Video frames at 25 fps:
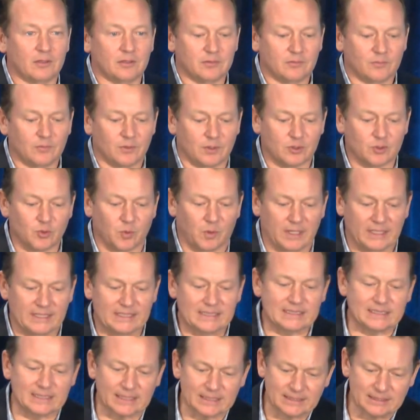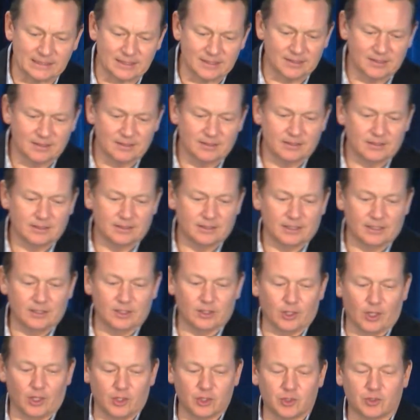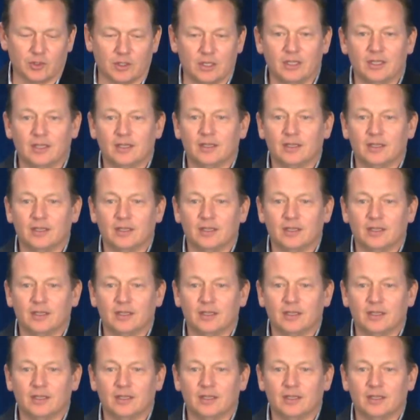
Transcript: We're 26th in the country.